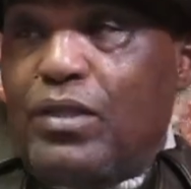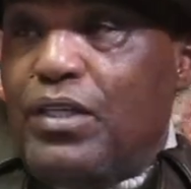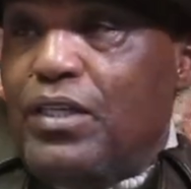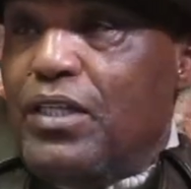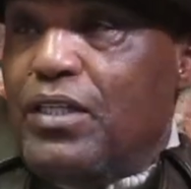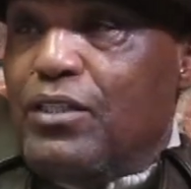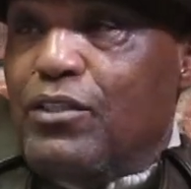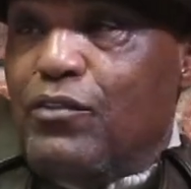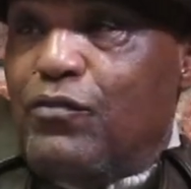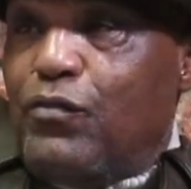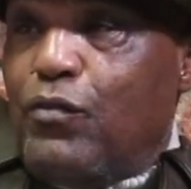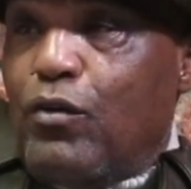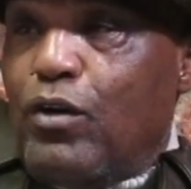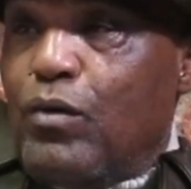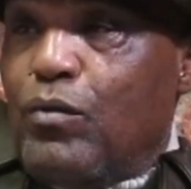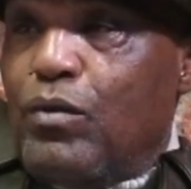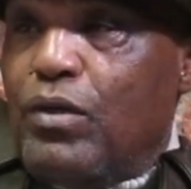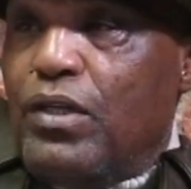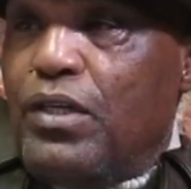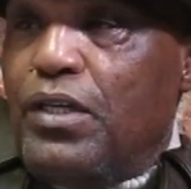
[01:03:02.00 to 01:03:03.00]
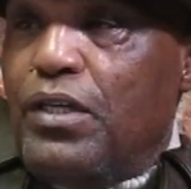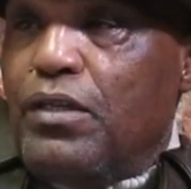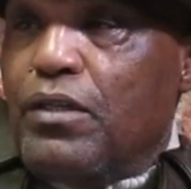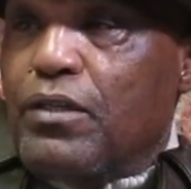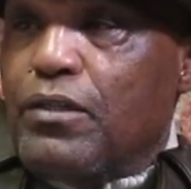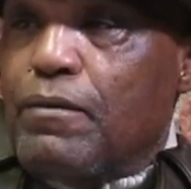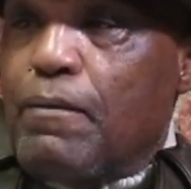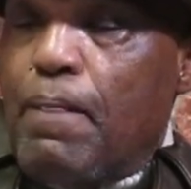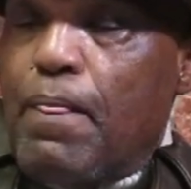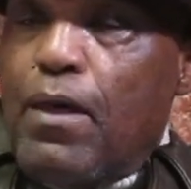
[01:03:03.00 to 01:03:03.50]
years is 41
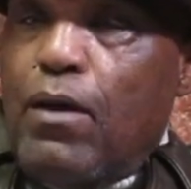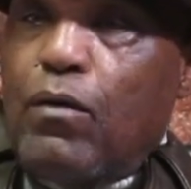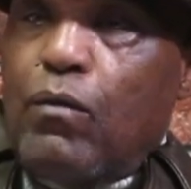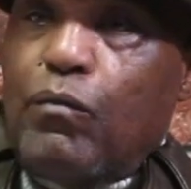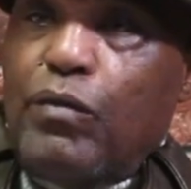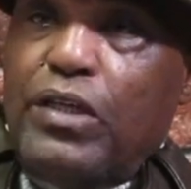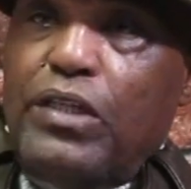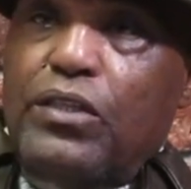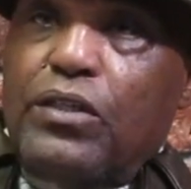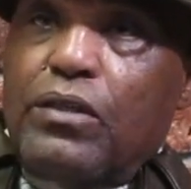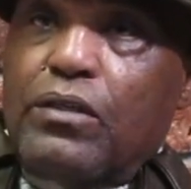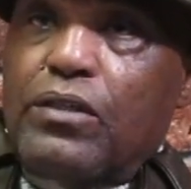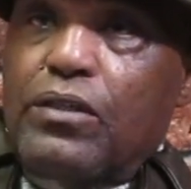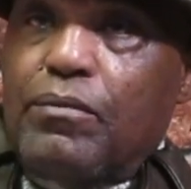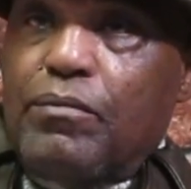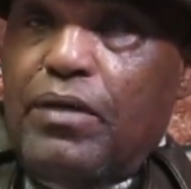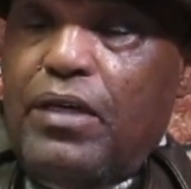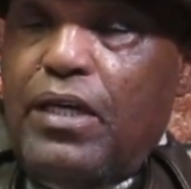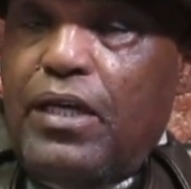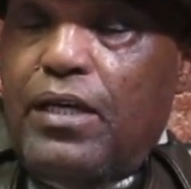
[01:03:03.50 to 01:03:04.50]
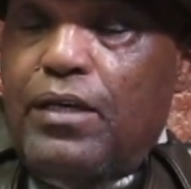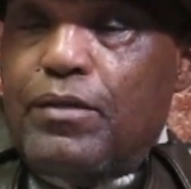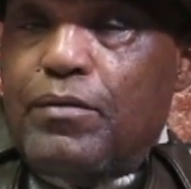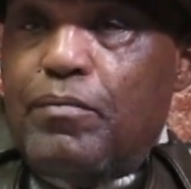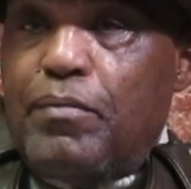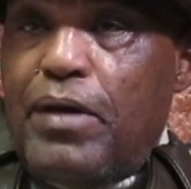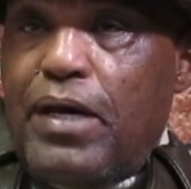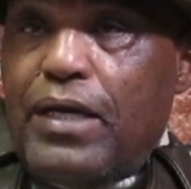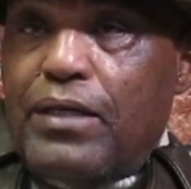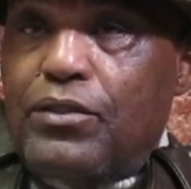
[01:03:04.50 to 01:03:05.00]
years. We took some kids
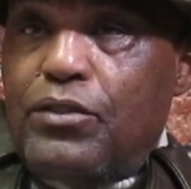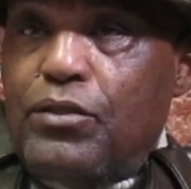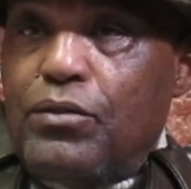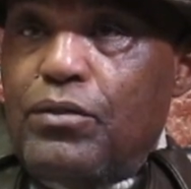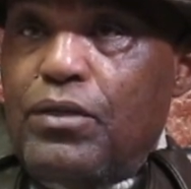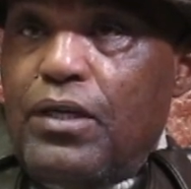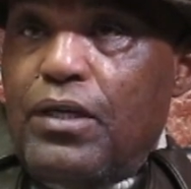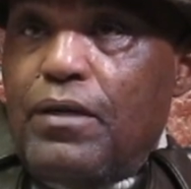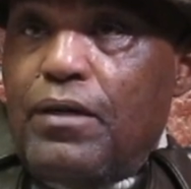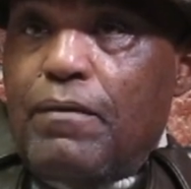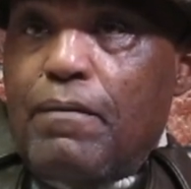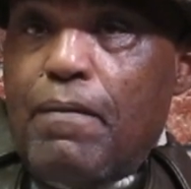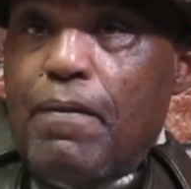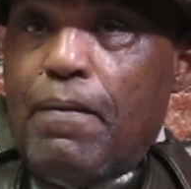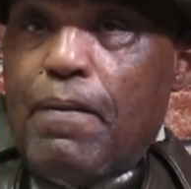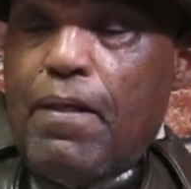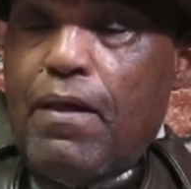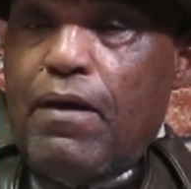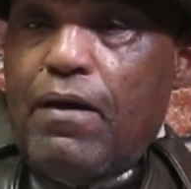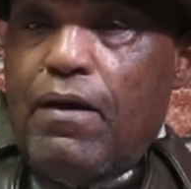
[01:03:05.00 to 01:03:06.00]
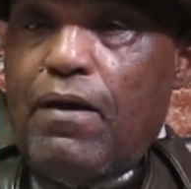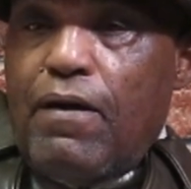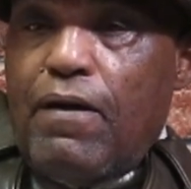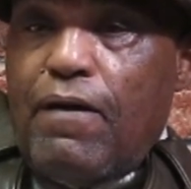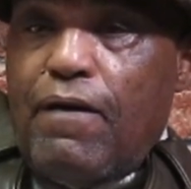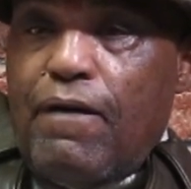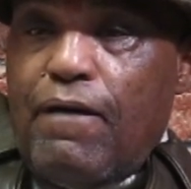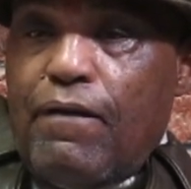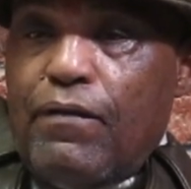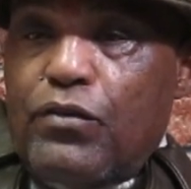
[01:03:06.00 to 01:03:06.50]
back to the
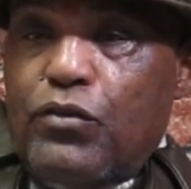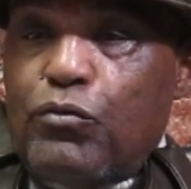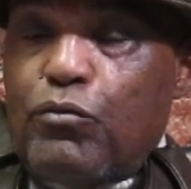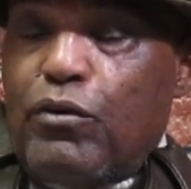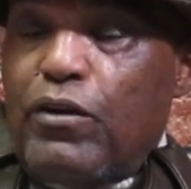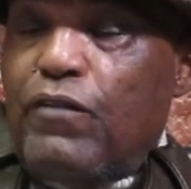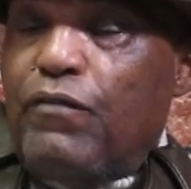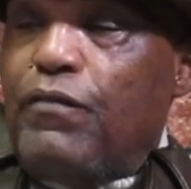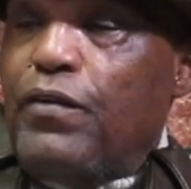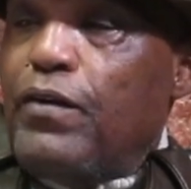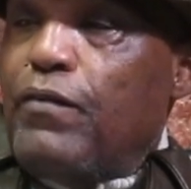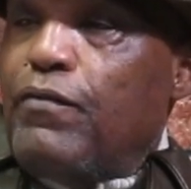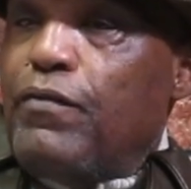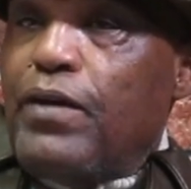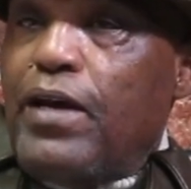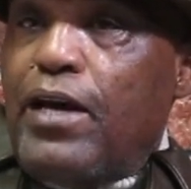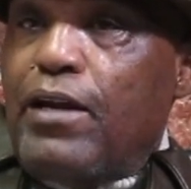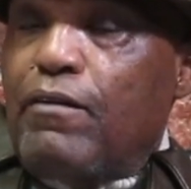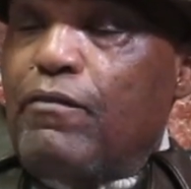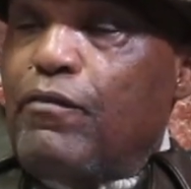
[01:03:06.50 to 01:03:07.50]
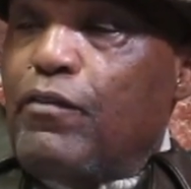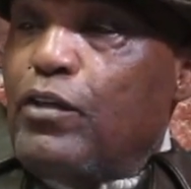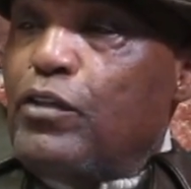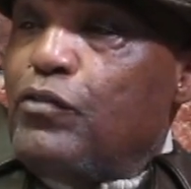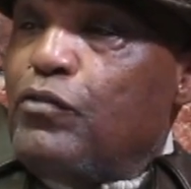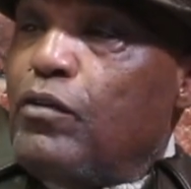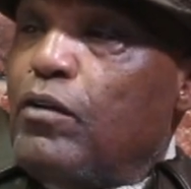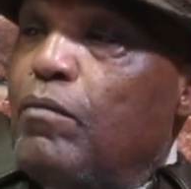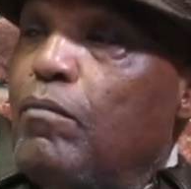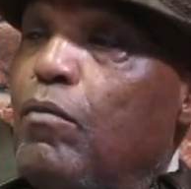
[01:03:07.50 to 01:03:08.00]
25th
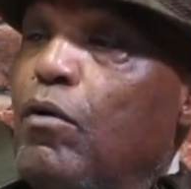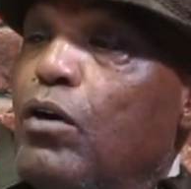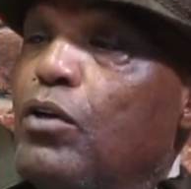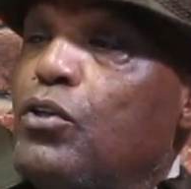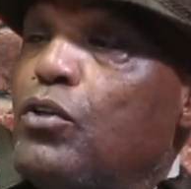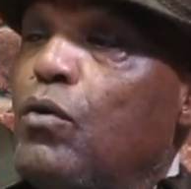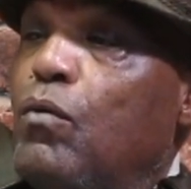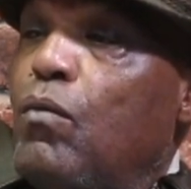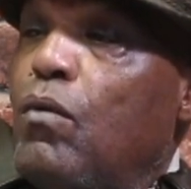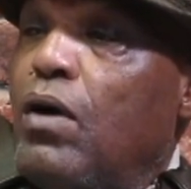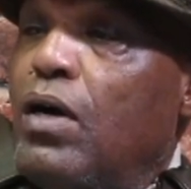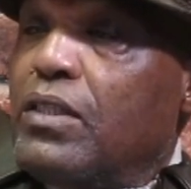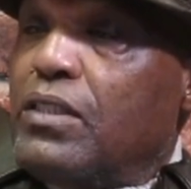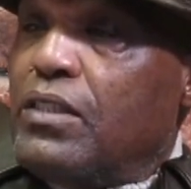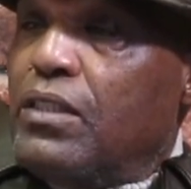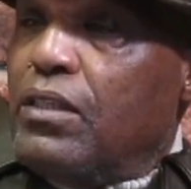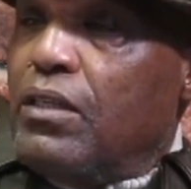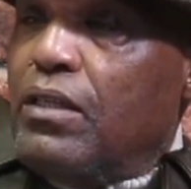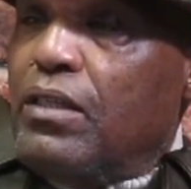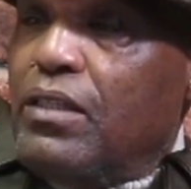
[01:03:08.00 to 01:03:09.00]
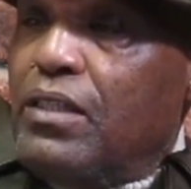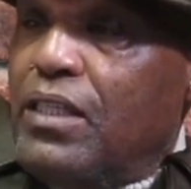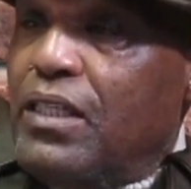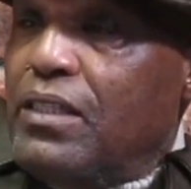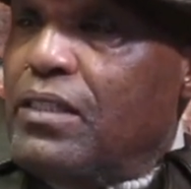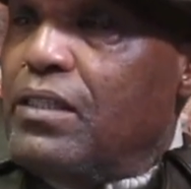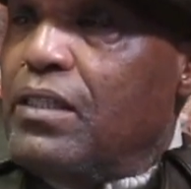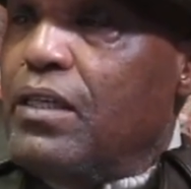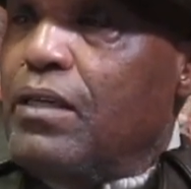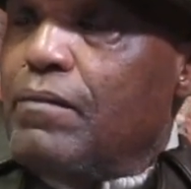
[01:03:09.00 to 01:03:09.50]
anniversary of the March on Washington,
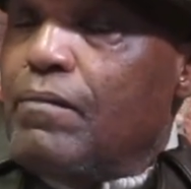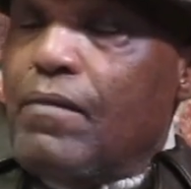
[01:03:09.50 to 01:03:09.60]
D.C.